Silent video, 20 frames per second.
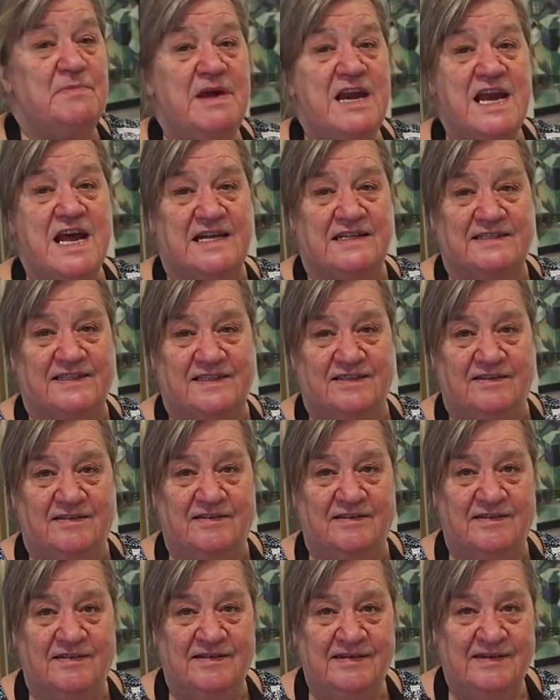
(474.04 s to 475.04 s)
minutes.
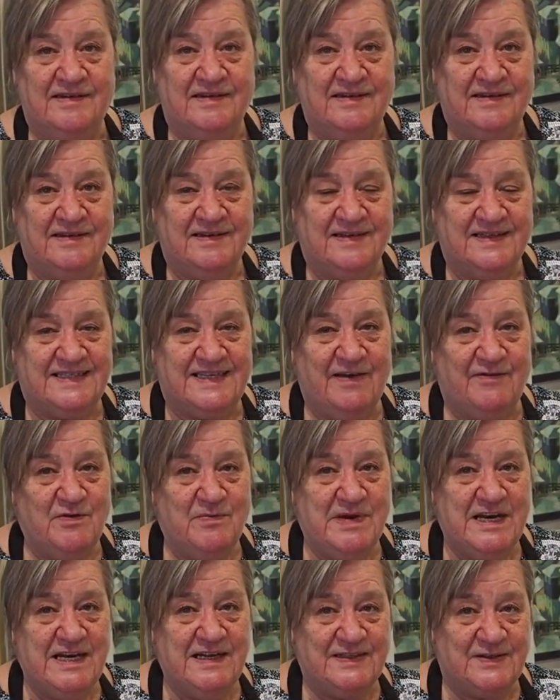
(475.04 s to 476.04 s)
7
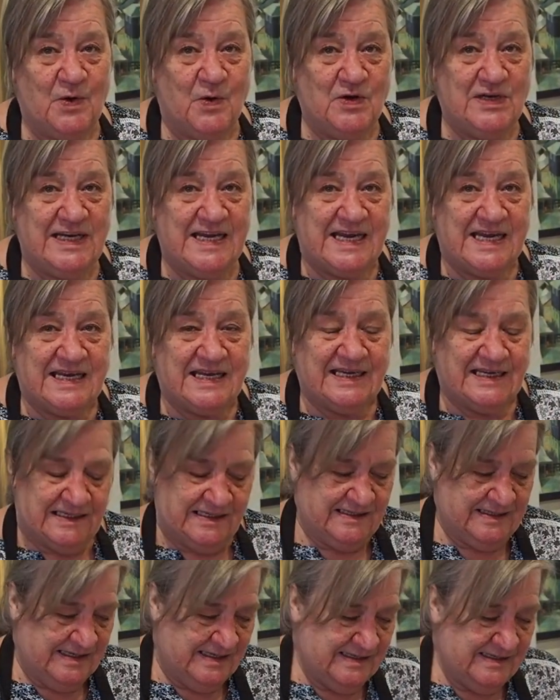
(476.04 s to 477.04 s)
minutes only.
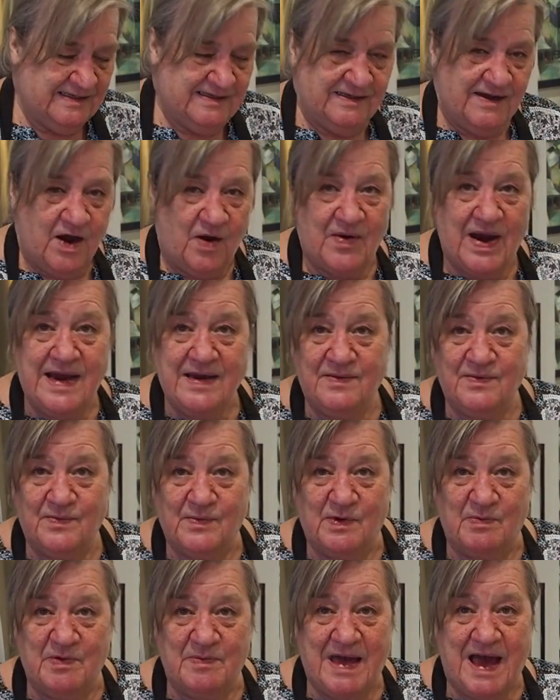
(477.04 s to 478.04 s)
All right,
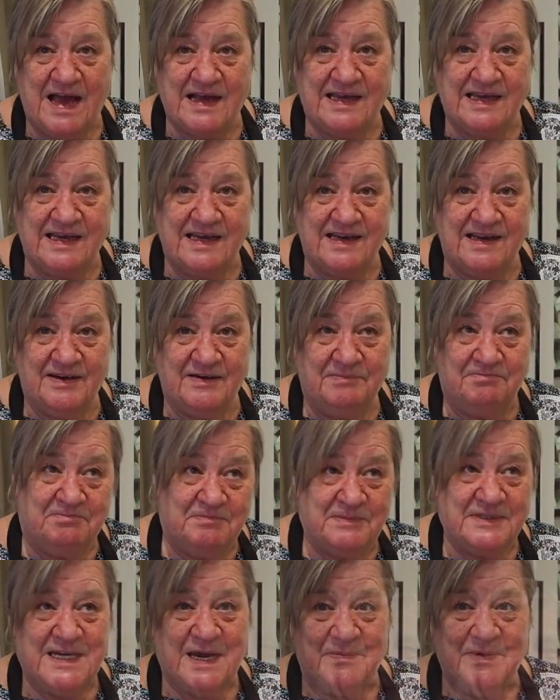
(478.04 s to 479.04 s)
we'll be back in
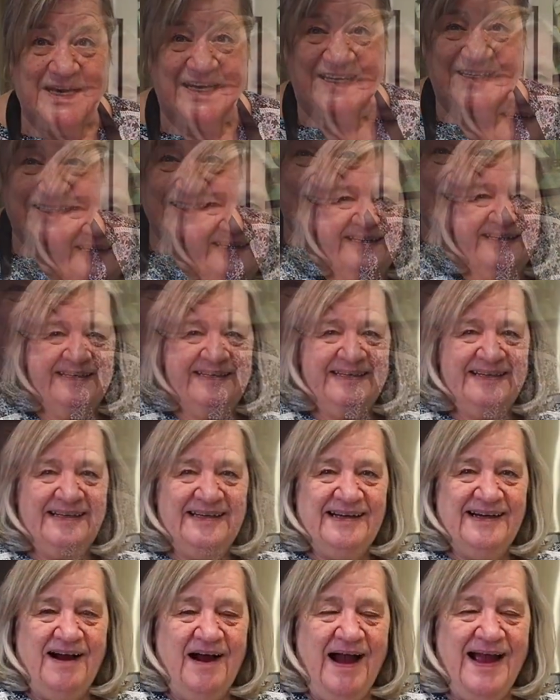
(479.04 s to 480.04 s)
10 minutes.
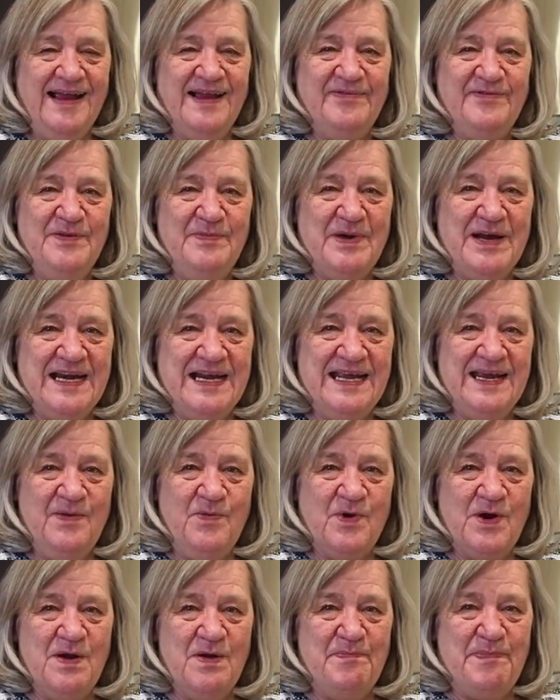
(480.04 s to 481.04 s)
Hi everybody,
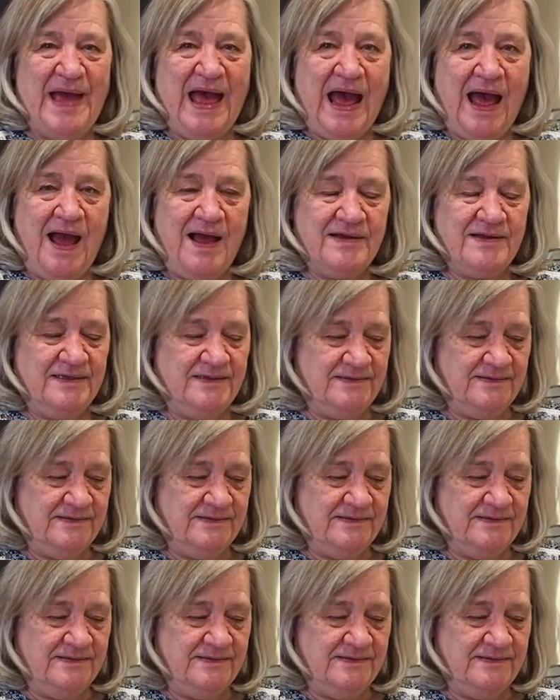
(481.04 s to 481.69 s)
we're back.